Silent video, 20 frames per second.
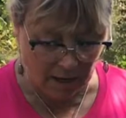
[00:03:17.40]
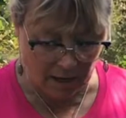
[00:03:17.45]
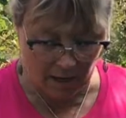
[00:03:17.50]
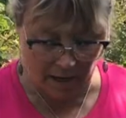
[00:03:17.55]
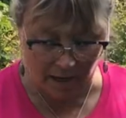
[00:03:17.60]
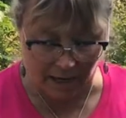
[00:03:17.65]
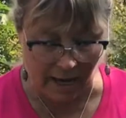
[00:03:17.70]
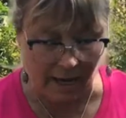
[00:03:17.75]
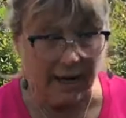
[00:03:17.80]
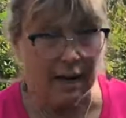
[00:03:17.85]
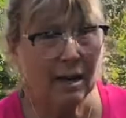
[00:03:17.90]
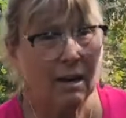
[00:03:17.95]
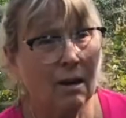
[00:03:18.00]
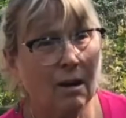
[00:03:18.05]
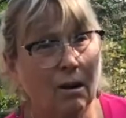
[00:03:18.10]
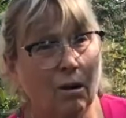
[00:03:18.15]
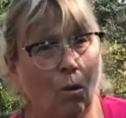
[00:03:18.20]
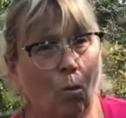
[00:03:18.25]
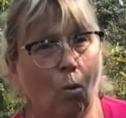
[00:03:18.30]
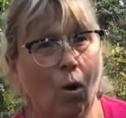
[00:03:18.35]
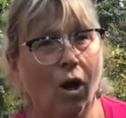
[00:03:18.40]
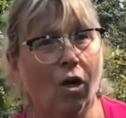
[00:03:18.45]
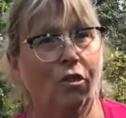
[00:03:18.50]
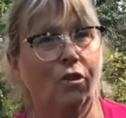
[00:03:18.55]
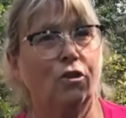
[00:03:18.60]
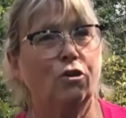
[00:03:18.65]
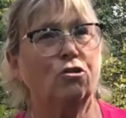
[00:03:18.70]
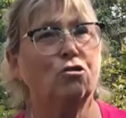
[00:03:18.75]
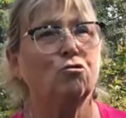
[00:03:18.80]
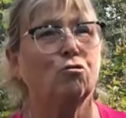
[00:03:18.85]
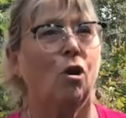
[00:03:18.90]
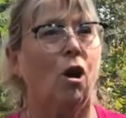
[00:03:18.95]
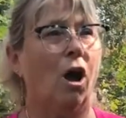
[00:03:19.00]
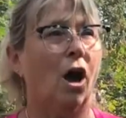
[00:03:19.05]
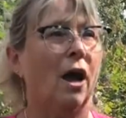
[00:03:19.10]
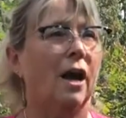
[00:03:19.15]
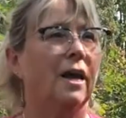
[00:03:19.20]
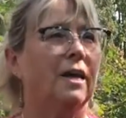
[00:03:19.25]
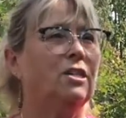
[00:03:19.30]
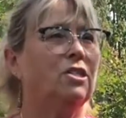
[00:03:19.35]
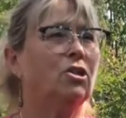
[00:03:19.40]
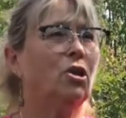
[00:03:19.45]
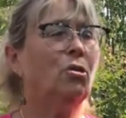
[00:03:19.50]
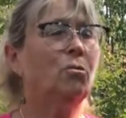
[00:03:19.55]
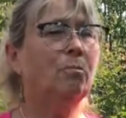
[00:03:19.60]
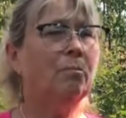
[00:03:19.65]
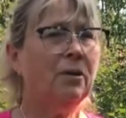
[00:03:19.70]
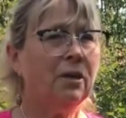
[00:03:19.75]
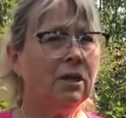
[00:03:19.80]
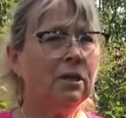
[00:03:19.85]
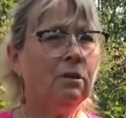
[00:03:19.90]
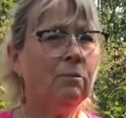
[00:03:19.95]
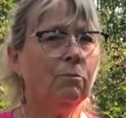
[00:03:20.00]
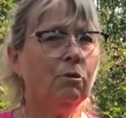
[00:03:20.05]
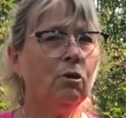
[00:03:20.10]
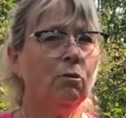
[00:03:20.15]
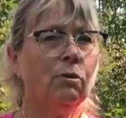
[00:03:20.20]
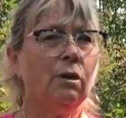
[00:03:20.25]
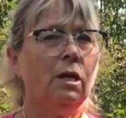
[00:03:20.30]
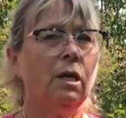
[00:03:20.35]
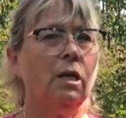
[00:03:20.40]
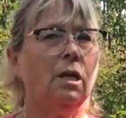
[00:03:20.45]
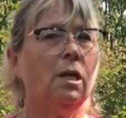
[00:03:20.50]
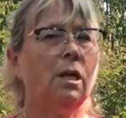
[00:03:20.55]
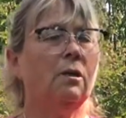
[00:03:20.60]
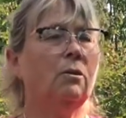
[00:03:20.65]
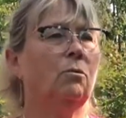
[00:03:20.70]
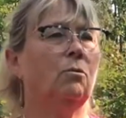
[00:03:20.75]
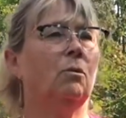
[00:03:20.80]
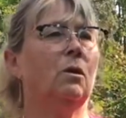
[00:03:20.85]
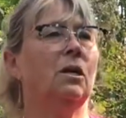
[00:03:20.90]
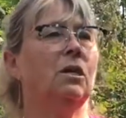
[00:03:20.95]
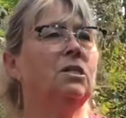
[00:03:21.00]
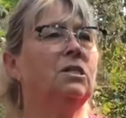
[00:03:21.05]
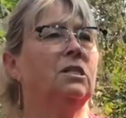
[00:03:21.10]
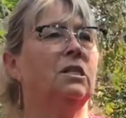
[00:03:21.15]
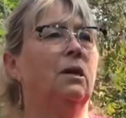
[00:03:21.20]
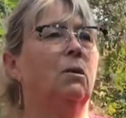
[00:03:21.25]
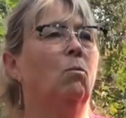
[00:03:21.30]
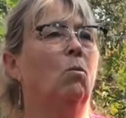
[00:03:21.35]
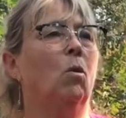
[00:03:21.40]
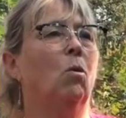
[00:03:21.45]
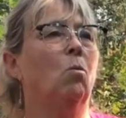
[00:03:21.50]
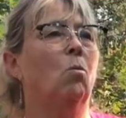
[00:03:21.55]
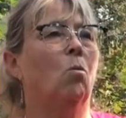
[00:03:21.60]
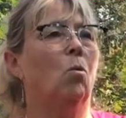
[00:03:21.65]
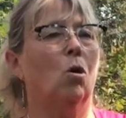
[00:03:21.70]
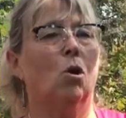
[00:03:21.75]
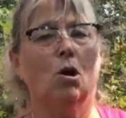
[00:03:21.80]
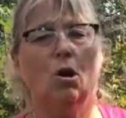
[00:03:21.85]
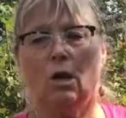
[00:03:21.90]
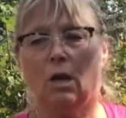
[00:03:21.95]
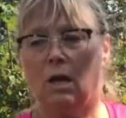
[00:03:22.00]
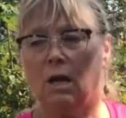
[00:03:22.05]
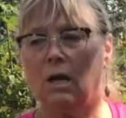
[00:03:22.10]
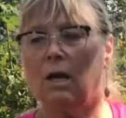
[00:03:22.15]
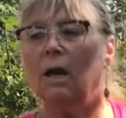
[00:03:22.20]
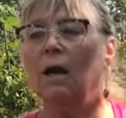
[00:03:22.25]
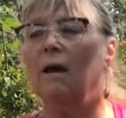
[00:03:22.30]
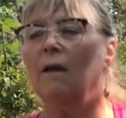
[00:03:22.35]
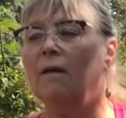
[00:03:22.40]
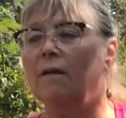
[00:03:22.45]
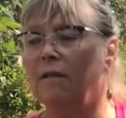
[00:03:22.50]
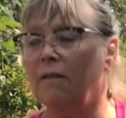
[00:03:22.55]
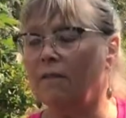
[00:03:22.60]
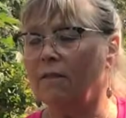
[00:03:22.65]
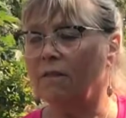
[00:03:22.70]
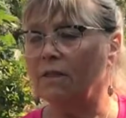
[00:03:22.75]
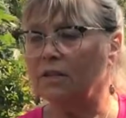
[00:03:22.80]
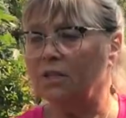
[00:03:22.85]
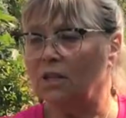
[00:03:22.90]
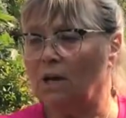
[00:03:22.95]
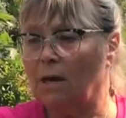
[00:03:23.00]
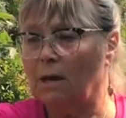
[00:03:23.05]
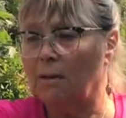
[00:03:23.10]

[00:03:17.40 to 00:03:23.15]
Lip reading: get it while they're dry. Don't pick them green, otherwise they won't work. The Thai